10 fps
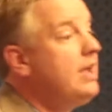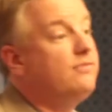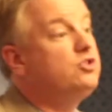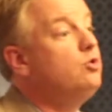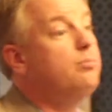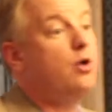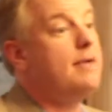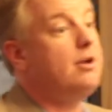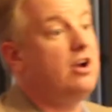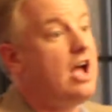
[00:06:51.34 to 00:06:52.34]
have two
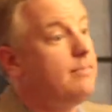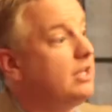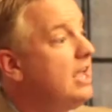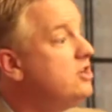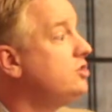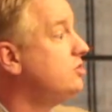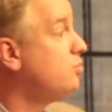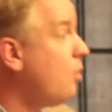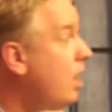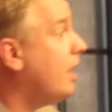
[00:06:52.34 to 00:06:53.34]
primary
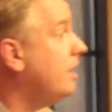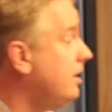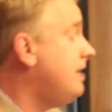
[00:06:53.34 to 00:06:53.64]
obligations. One,